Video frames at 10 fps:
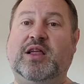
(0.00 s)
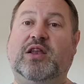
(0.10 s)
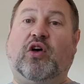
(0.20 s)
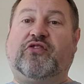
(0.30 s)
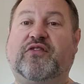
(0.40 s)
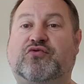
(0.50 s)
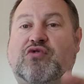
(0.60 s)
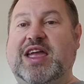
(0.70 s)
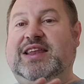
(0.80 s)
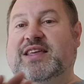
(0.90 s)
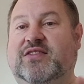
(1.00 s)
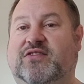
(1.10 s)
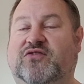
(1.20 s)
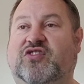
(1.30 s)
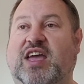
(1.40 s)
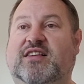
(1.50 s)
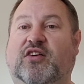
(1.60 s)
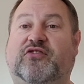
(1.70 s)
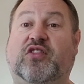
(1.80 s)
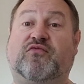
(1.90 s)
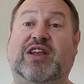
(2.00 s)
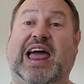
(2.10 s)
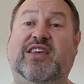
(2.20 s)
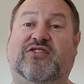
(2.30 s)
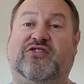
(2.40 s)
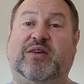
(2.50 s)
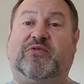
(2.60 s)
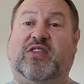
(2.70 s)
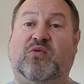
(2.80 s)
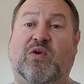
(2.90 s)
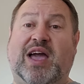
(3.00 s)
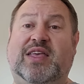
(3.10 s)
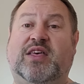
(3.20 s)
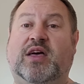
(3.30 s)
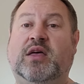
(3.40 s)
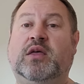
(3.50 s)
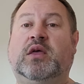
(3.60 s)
Lots of gradients have changed, lots of the relationships in the way that